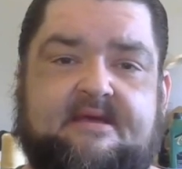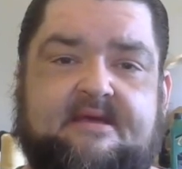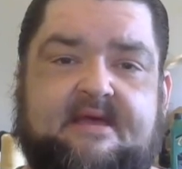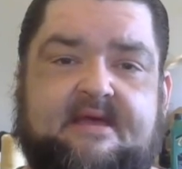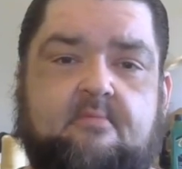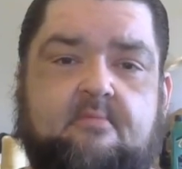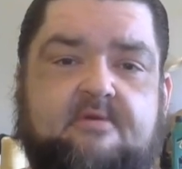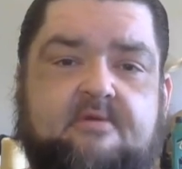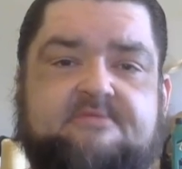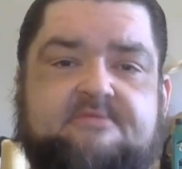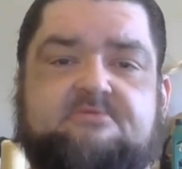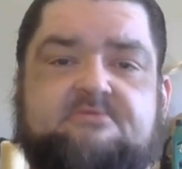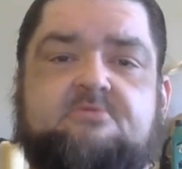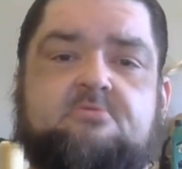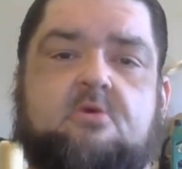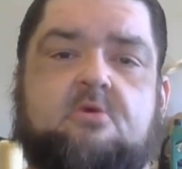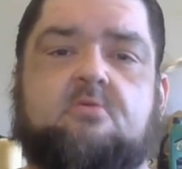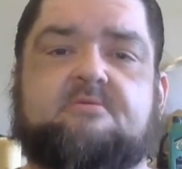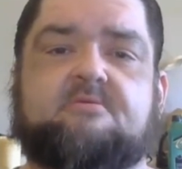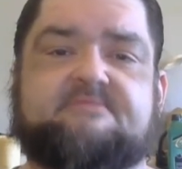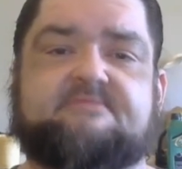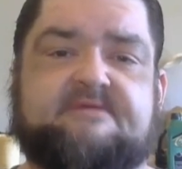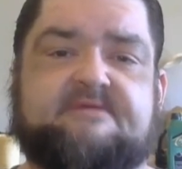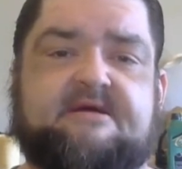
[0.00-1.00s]
And when you
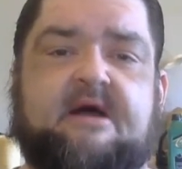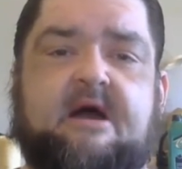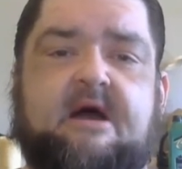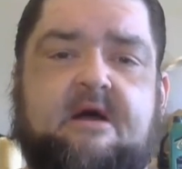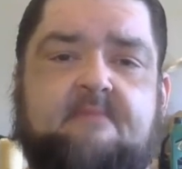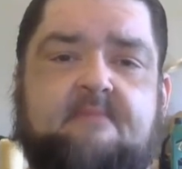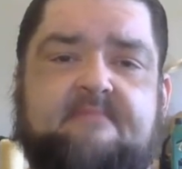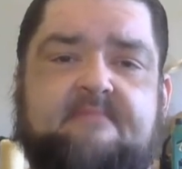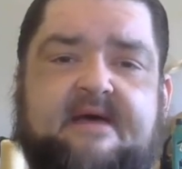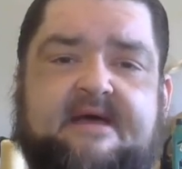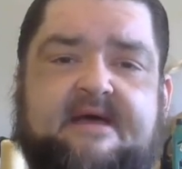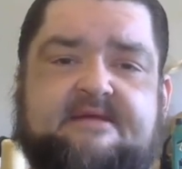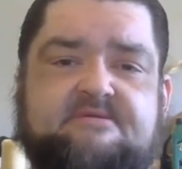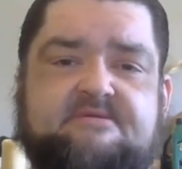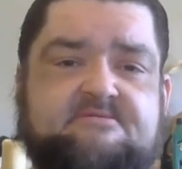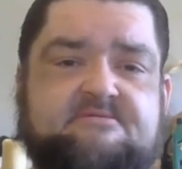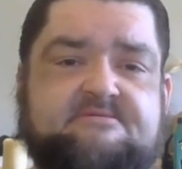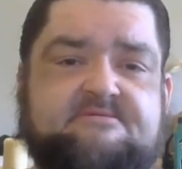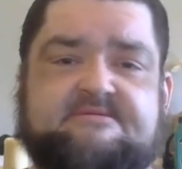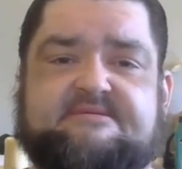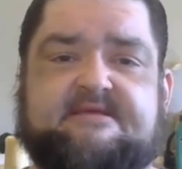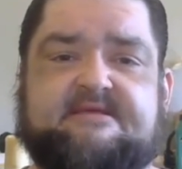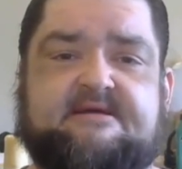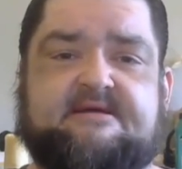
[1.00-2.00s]
go into combat, you
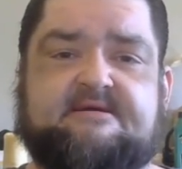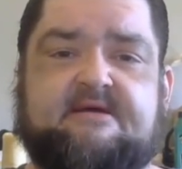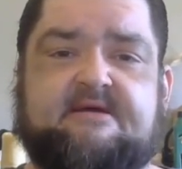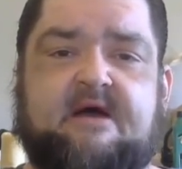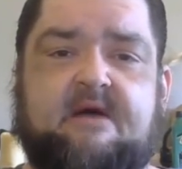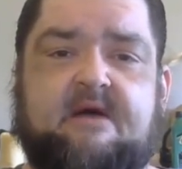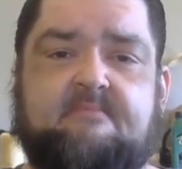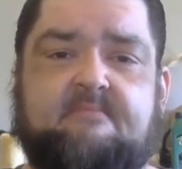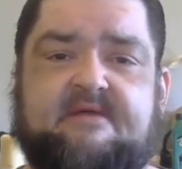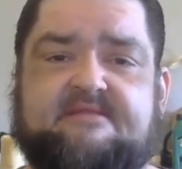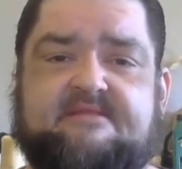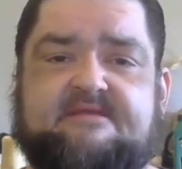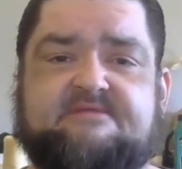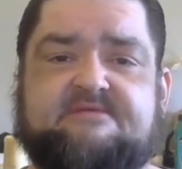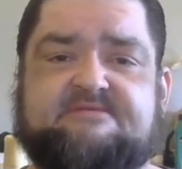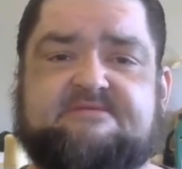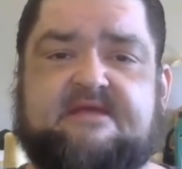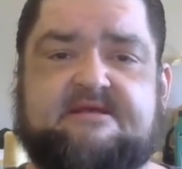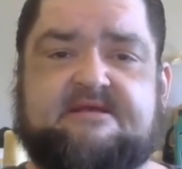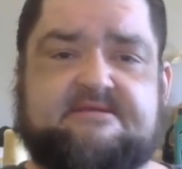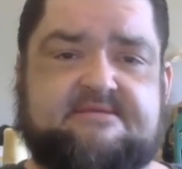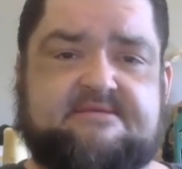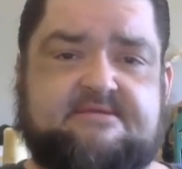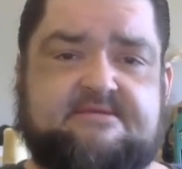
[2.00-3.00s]
could see a combat that
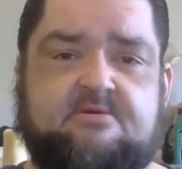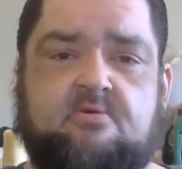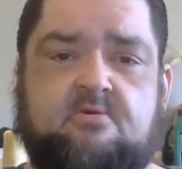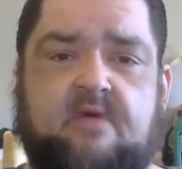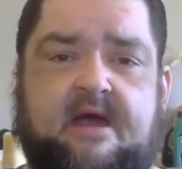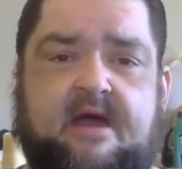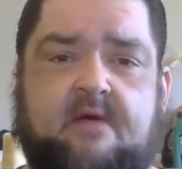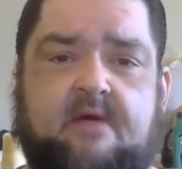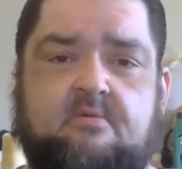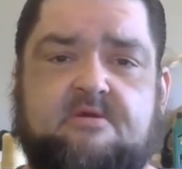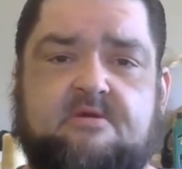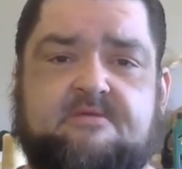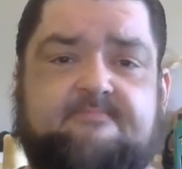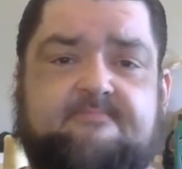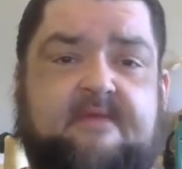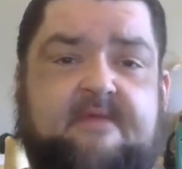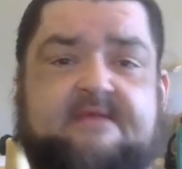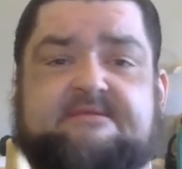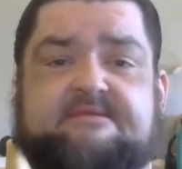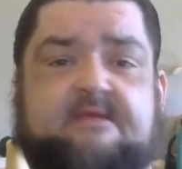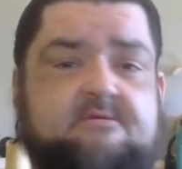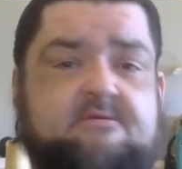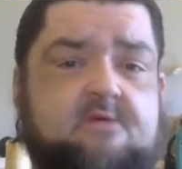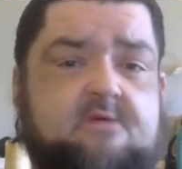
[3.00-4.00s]
takes 2 hours
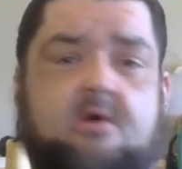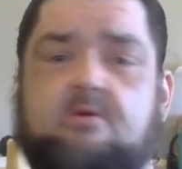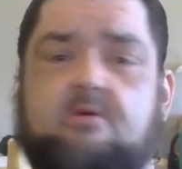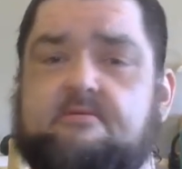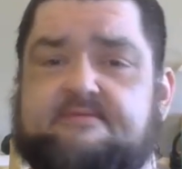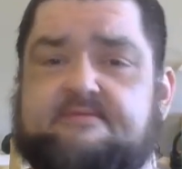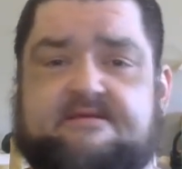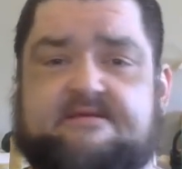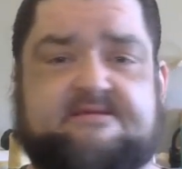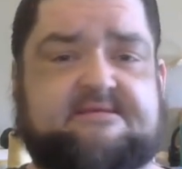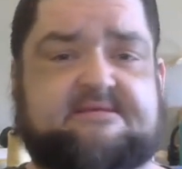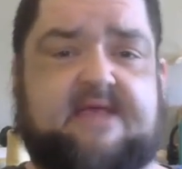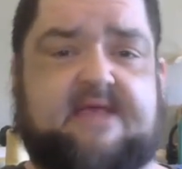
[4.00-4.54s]
based on all these